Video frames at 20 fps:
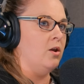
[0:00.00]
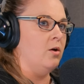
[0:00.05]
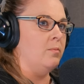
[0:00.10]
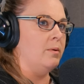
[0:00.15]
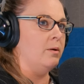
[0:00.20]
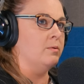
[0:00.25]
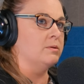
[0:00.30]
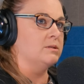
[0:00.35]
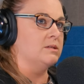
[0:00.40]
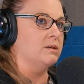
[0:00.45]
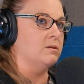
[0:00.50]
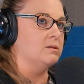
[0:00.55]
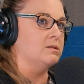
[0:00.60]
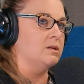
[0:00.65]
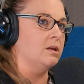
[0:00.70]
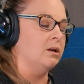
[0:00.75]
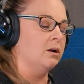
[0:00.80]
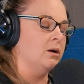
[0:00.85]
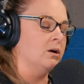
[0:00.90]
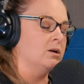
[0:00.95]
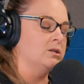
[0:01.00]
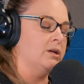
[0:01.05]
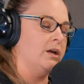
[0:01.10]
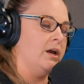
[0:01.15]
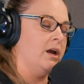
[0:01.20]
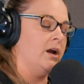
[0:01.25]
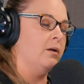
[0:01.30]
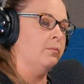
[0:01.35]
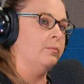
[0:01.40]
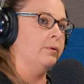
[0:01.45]
nobody wants to go sit in urgent
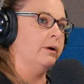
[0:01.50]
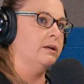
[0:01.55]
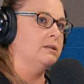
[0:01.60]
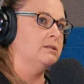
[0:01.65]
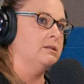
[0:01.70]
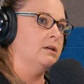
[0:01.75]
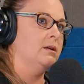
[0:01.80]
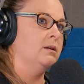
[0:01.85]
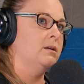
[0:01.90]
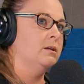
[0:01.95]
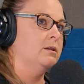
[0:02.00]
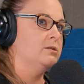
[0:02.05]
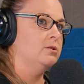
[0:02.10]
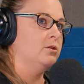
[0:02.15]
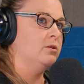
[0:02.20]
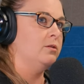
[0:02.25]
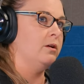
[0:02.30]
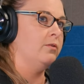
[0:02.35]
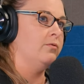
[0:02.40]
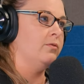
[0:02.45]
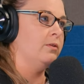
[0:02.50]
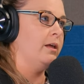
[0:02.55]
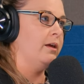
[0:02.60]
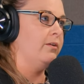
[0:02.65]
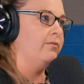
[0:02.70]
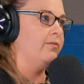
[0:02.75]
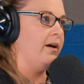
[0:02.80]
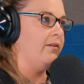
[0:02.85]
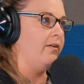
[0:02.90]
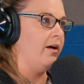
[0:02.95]
care in Branson. You're there for like
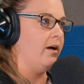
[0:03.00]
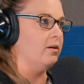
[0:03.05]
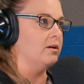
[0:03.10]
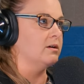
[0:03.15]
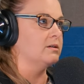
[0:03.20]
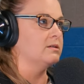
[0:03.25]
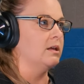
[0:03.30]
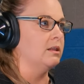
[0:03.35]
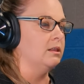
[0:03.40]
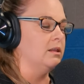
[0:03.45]
5 hours at